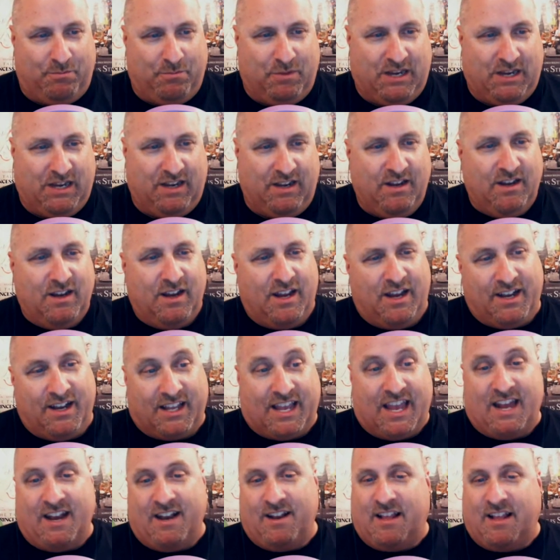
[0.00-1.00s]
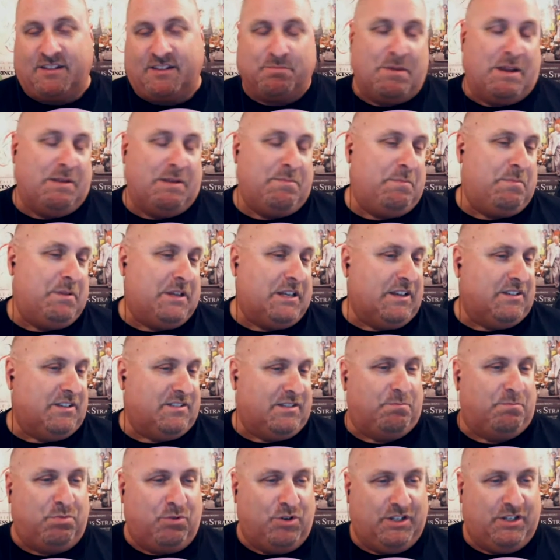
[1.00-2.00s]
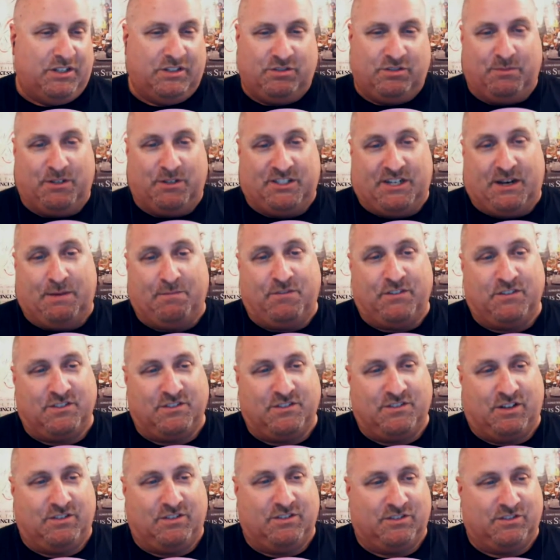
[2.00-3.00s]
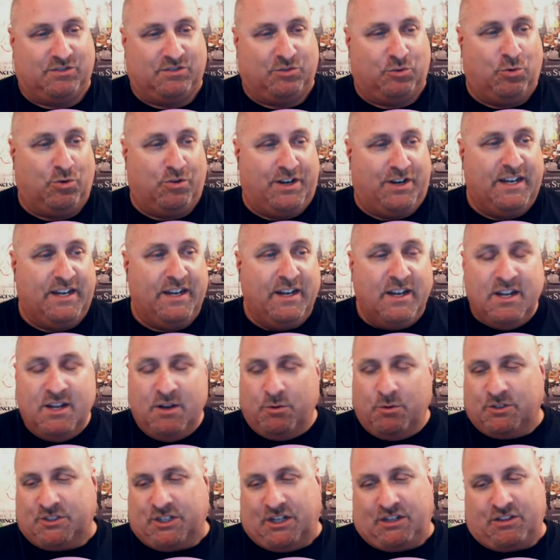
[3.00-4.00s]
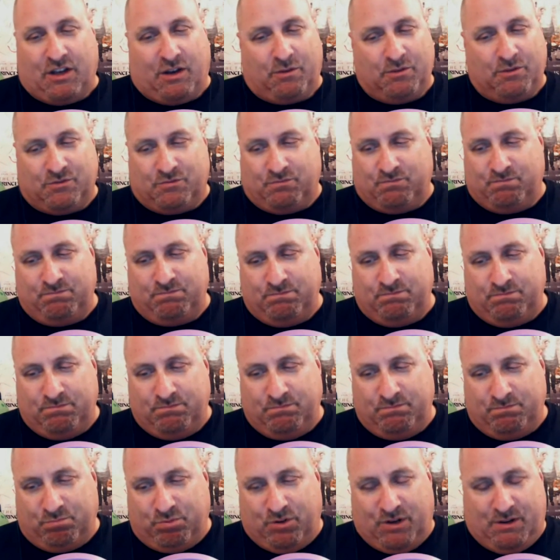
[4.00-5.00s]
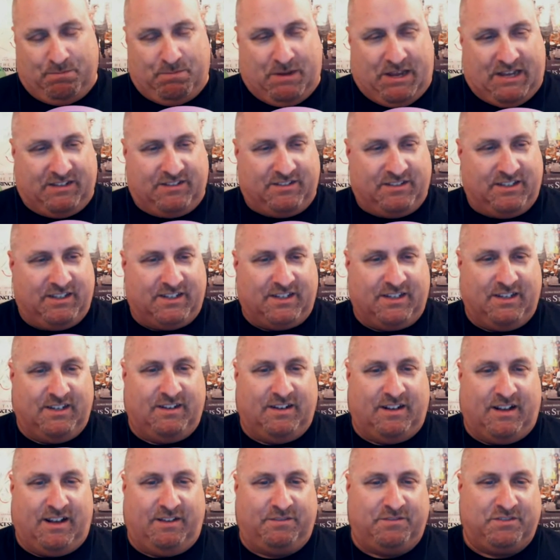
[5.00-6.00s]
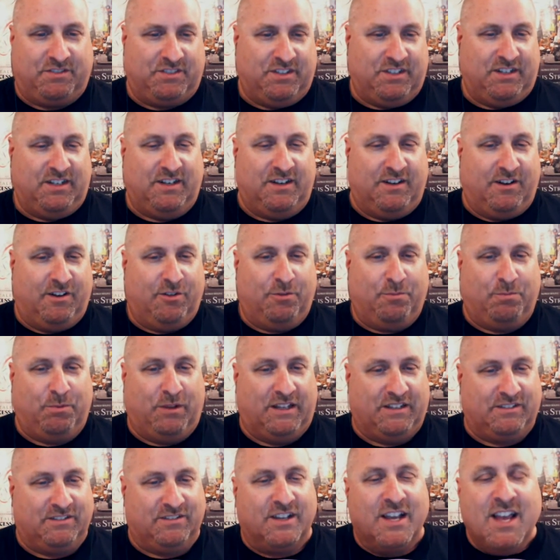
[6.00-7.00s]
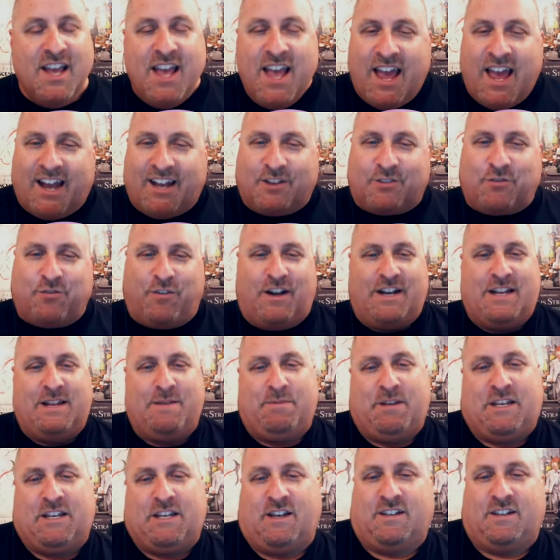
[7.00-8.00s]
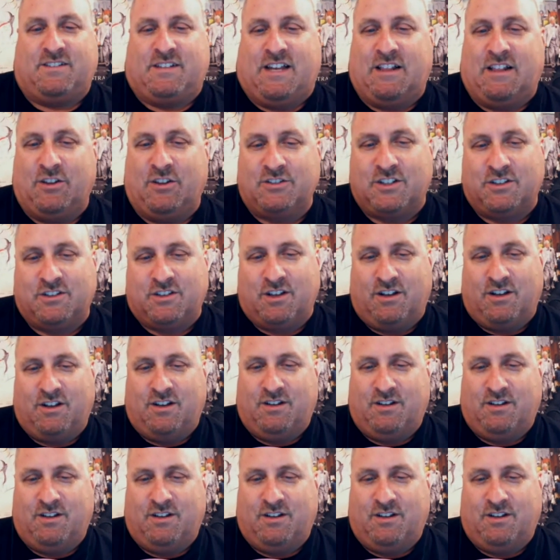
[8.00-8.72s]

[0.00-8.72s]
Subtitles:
me. And again, that's maybe because I'm putting too much emphasis on the story, which I thought was pretty basic, and I've seen in other places. And it's funny because I looked at